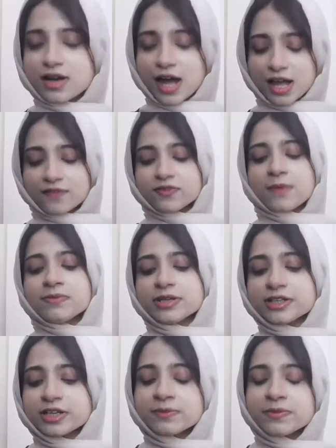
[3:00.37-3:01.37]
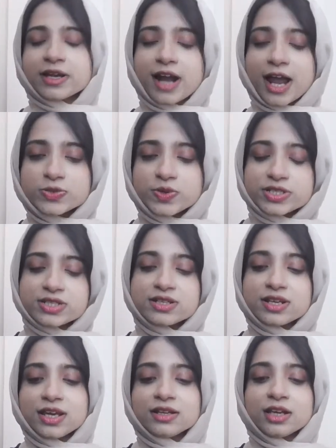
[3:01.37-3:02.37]
have completed my graduation
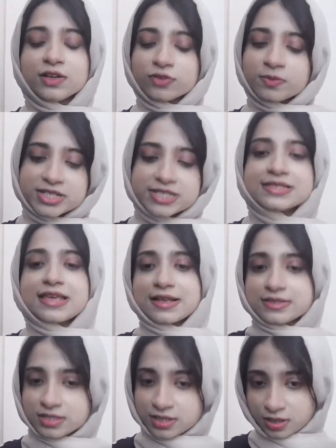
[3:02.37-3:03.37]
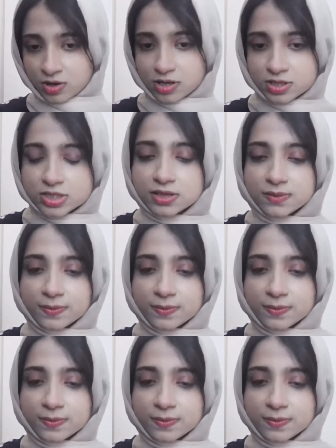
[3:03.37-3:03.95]
in information science and technology.